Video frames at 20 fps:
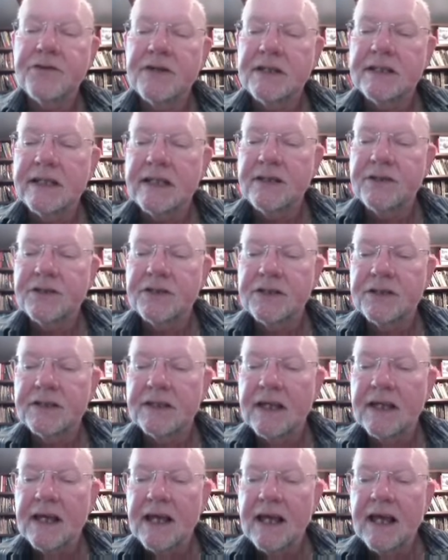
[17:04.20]

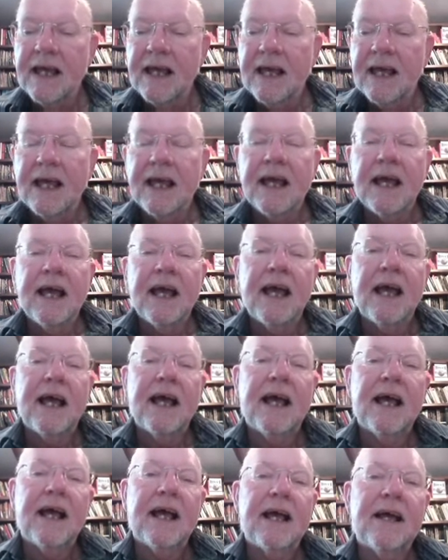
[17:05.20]
teachers.
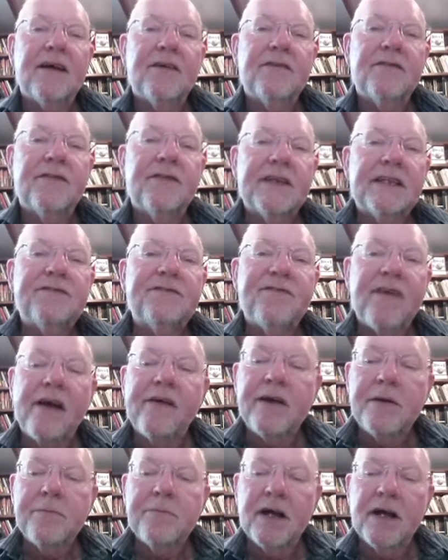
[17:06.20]
This
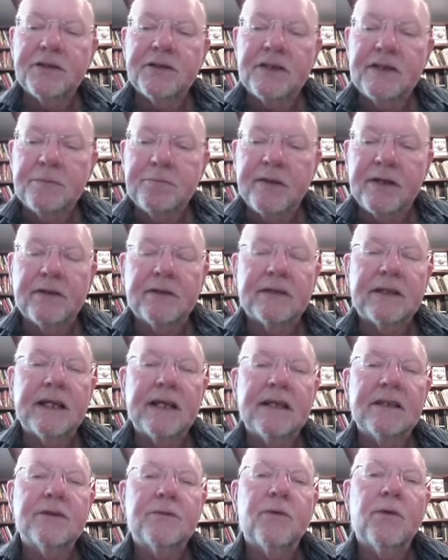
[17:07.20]
very much is
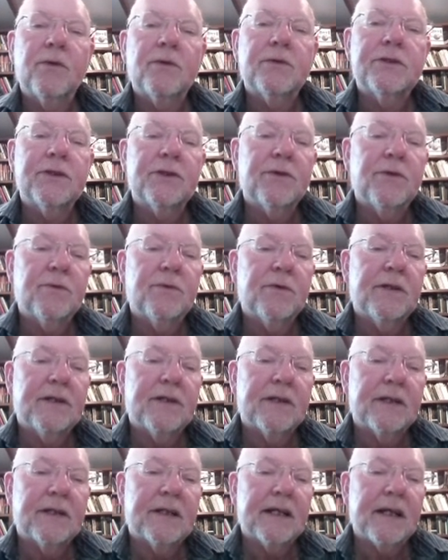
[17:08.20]
building towards your
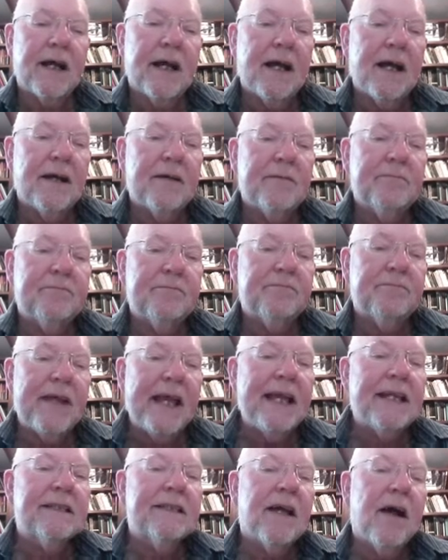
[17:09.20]
work.
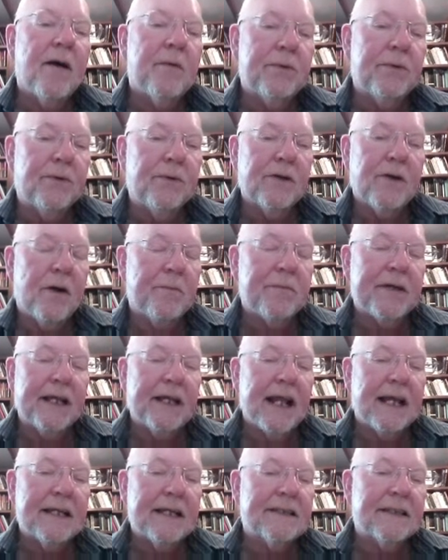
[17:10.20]
Example, comic
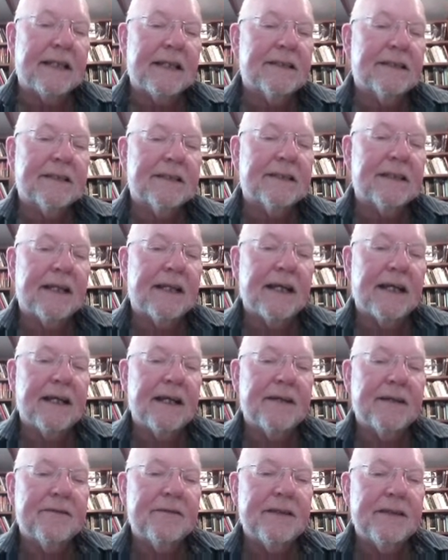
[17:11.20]
classics.
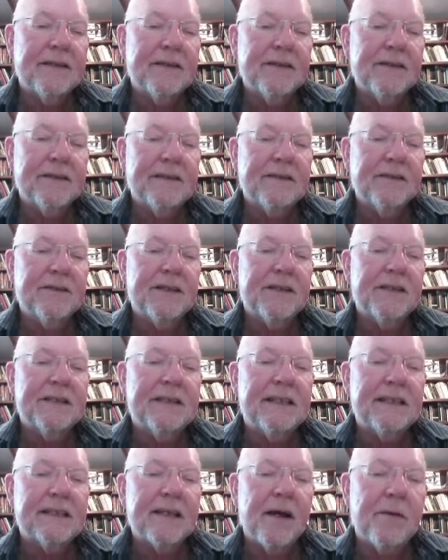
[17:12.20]
Look at this
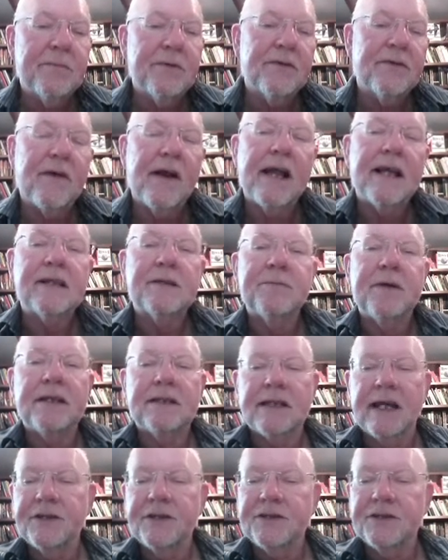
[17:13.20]
example of Great
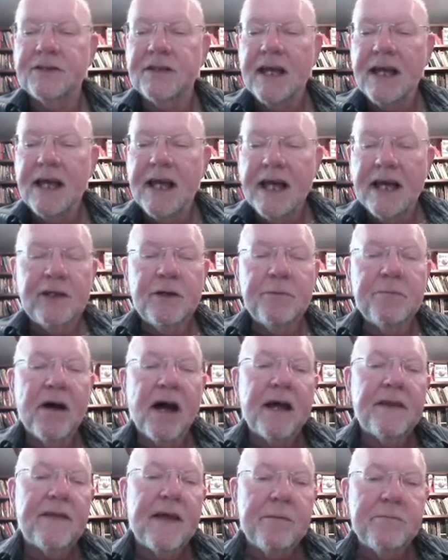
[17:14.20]
Expectations. You
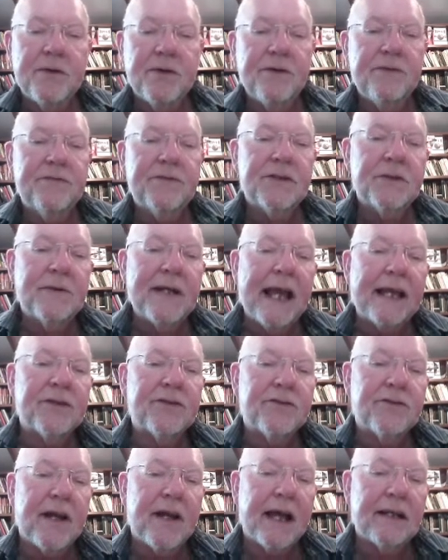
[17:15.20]
might then move to an
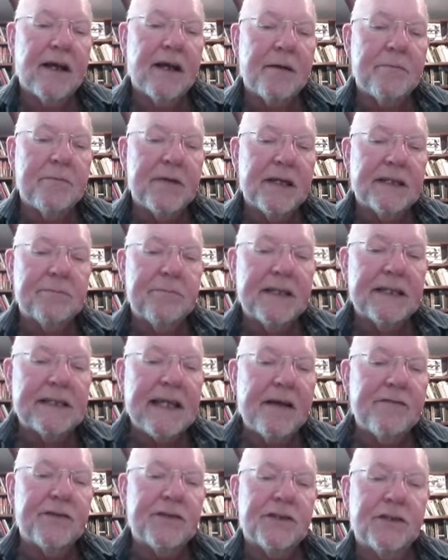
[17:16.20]
extract like Miss
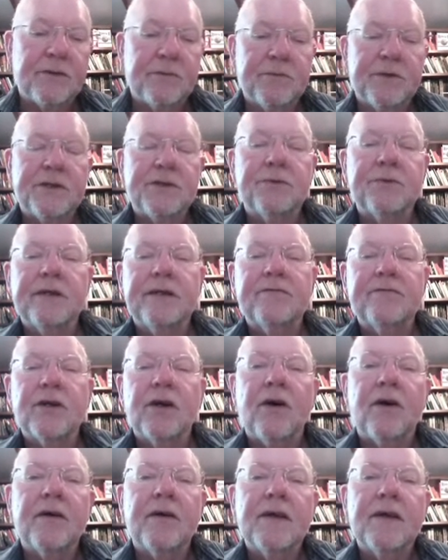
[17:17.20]
Havisham, which we've got